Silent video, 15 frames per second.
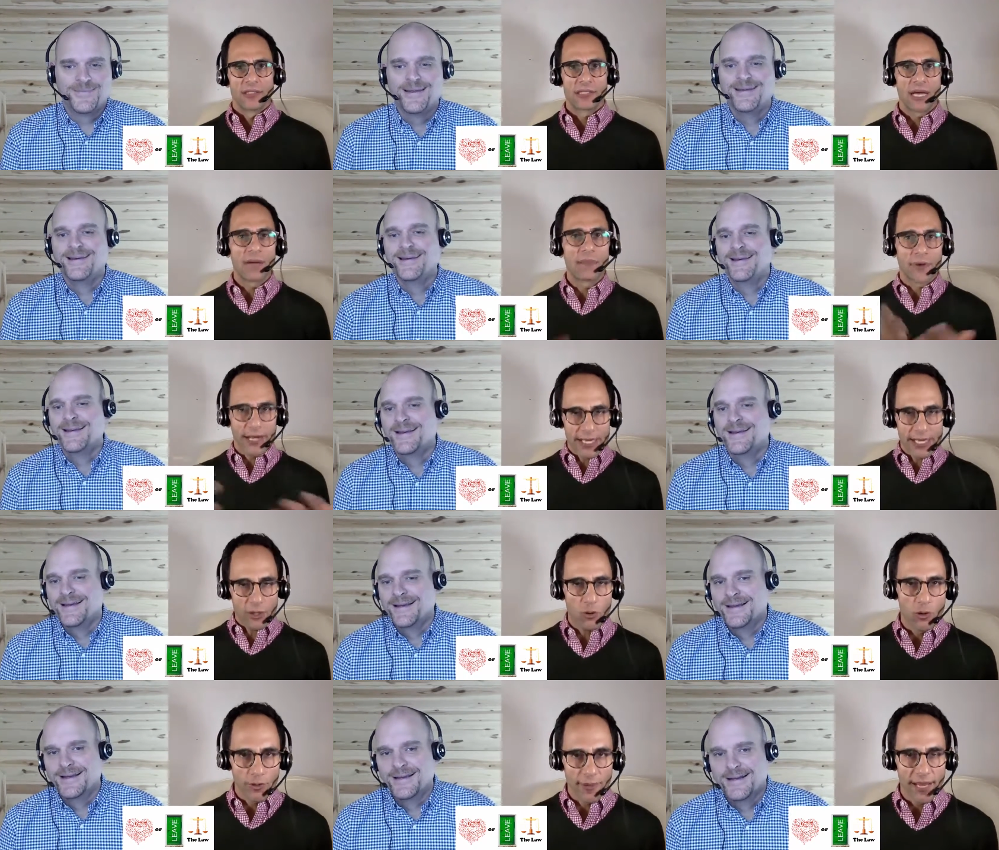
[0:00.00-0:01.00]
Speaker 1: Tom Brady,
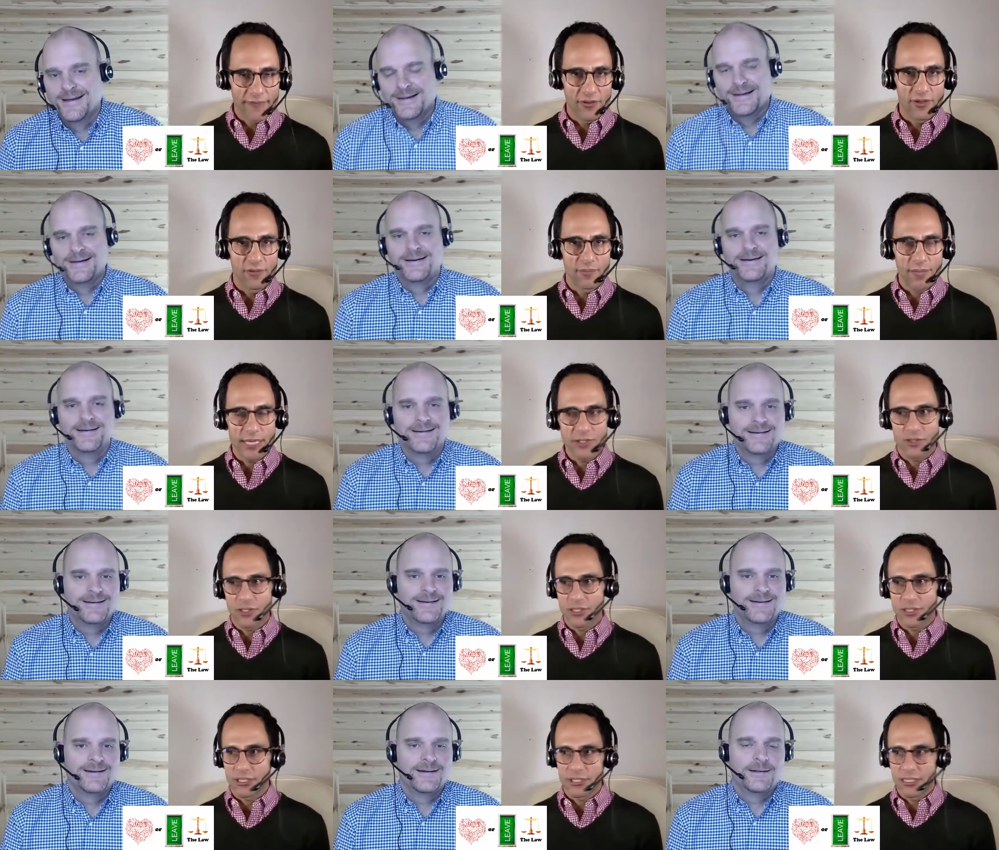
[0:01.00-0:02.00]
quarterback for the
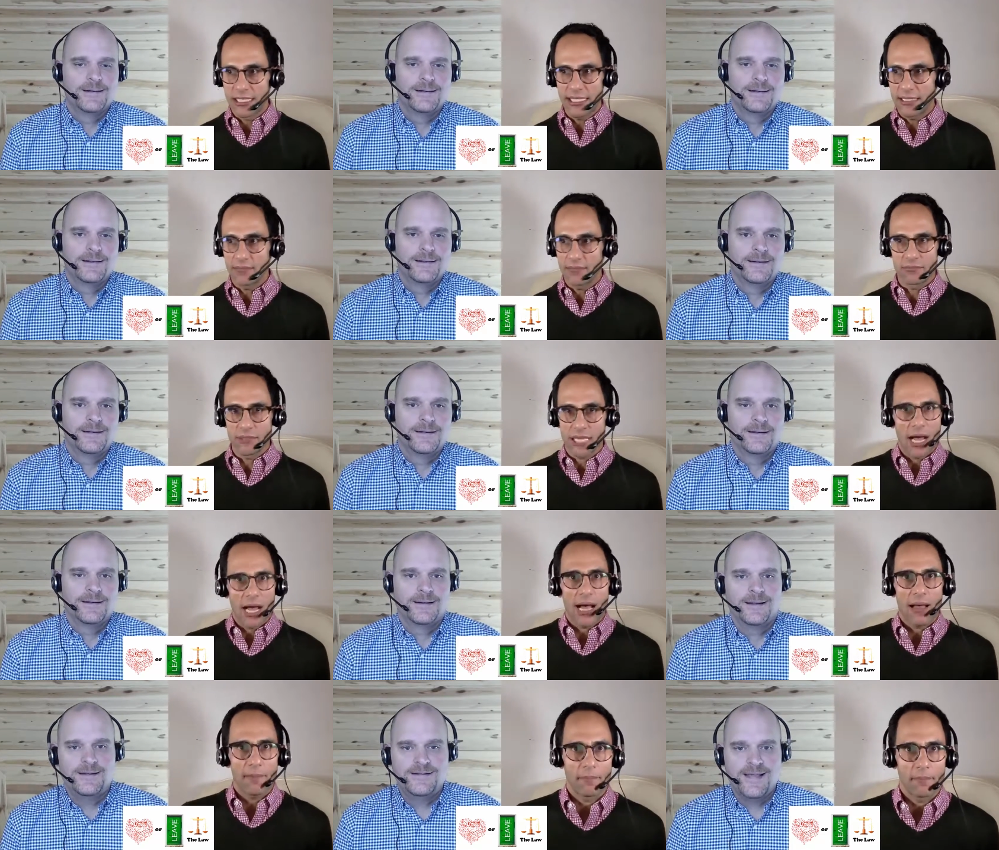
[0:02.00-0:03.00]
Patriots, is the
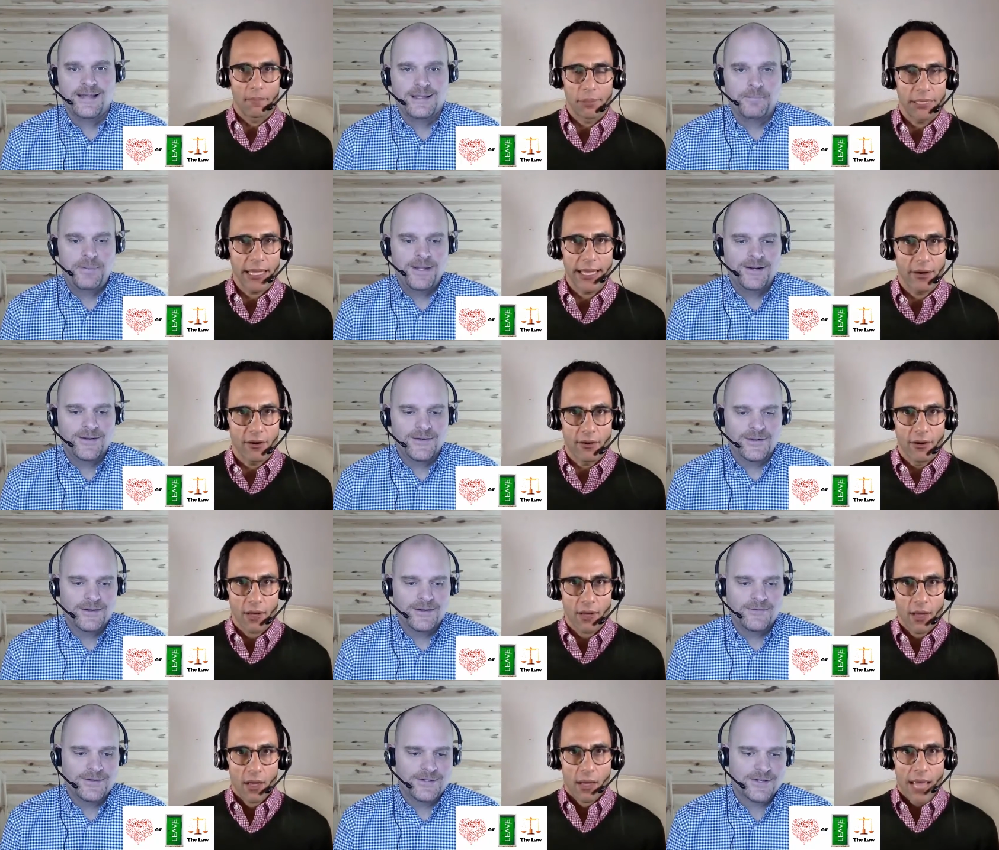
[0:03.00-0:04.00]
top. He's at the pinnacle of
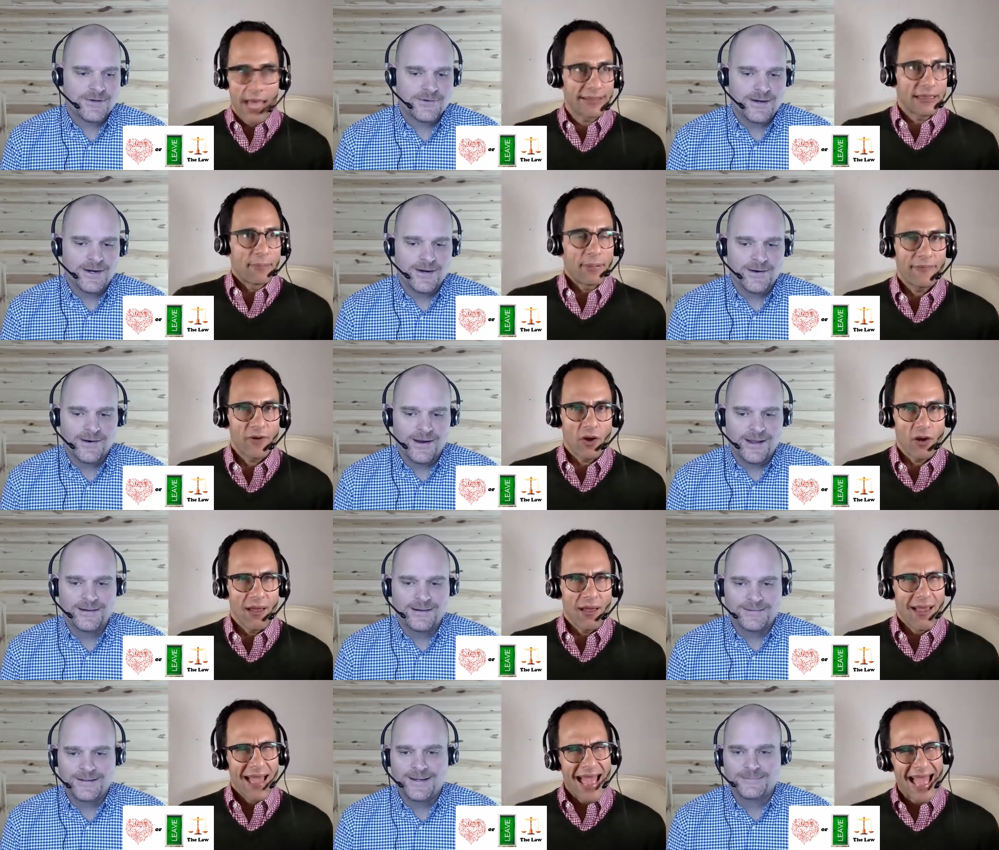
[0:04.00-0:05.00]
his career, right?
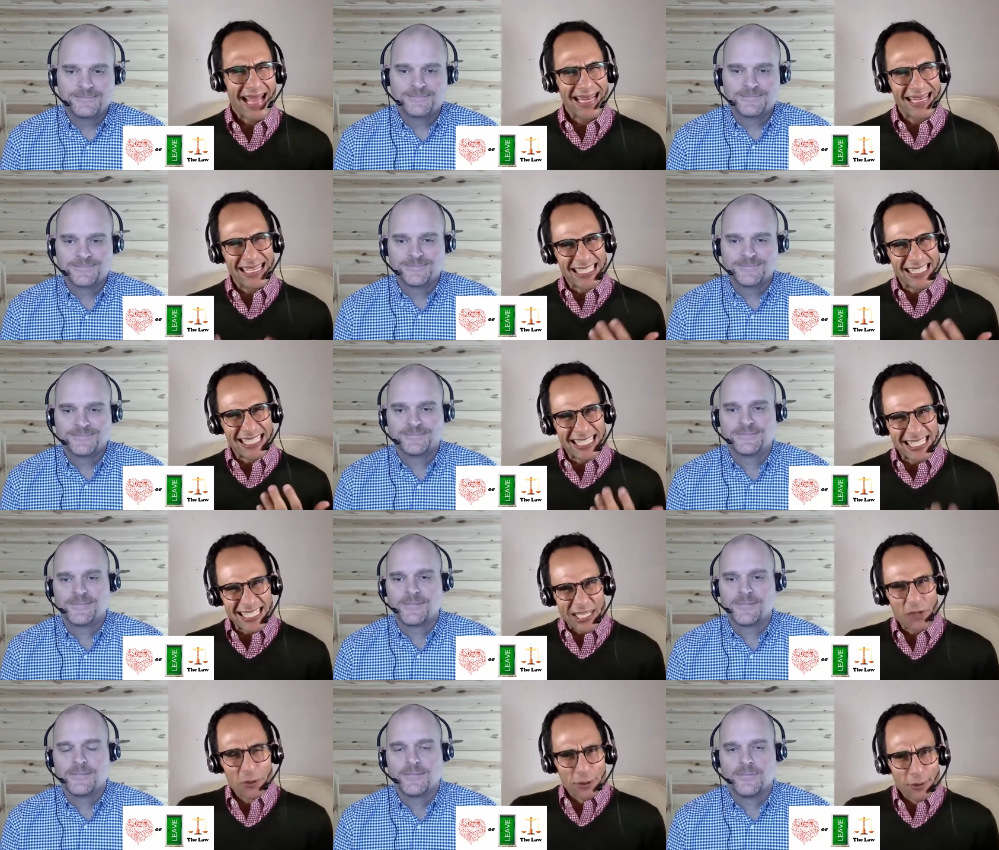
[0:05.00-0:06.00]
Yeah, and he's
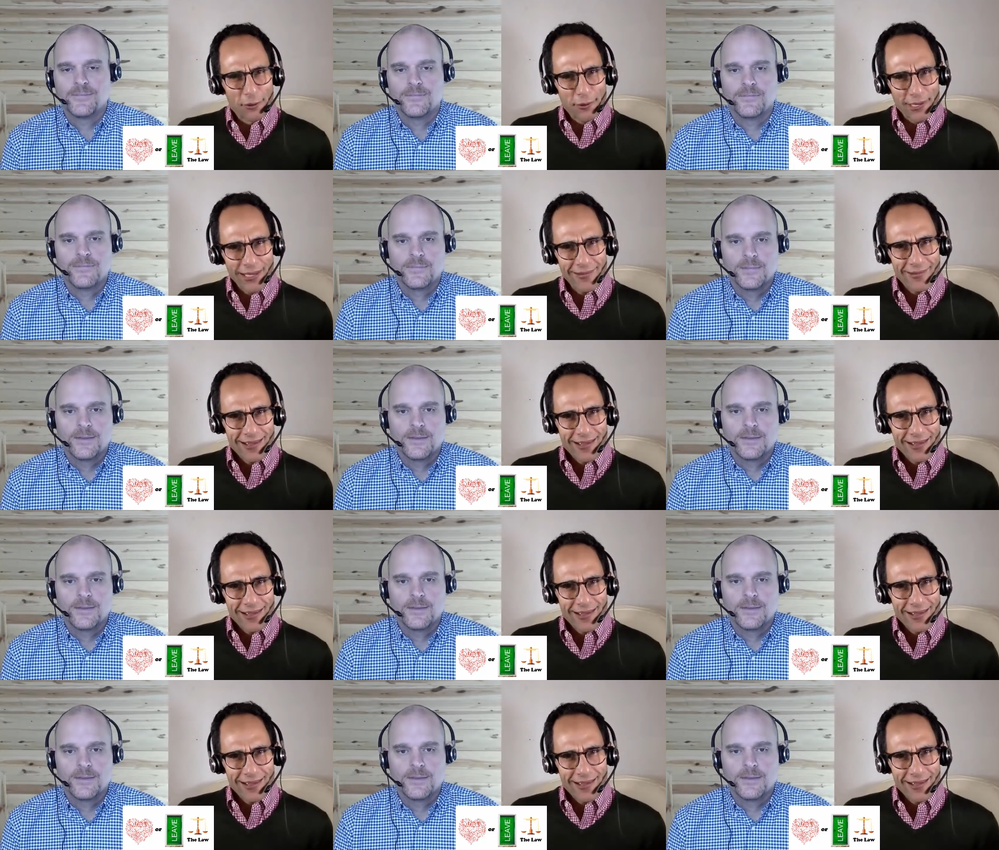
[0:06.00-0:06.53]
still learning.